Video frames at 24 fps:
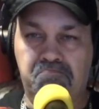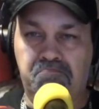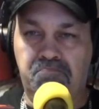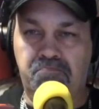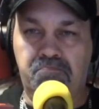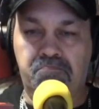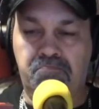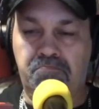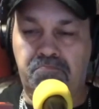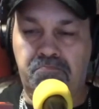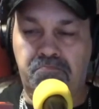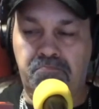because
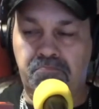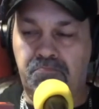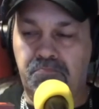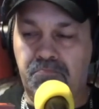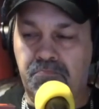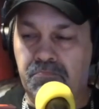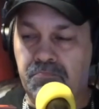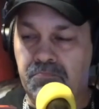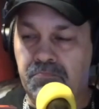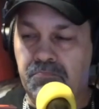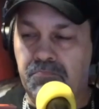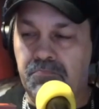Preston,
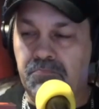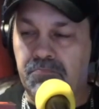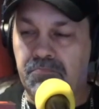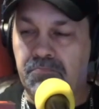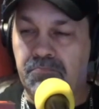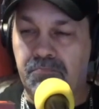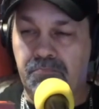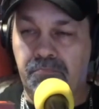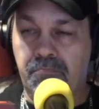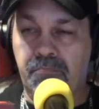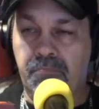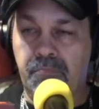you know, it
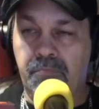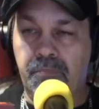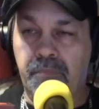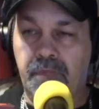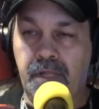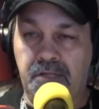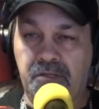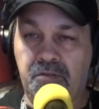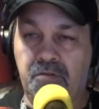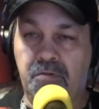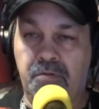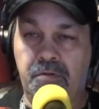was him
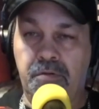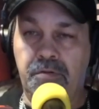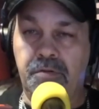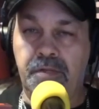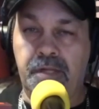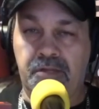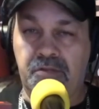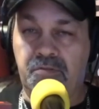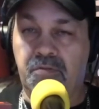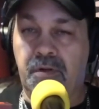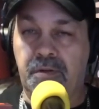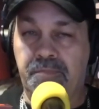pretty that's much.
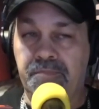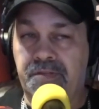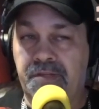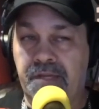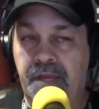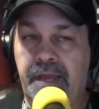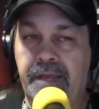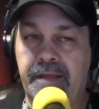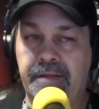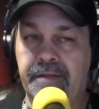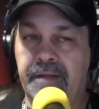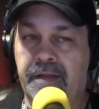What, that's what I'm
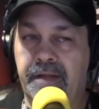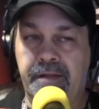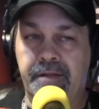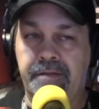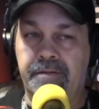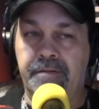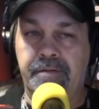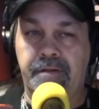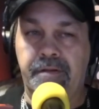saying. That it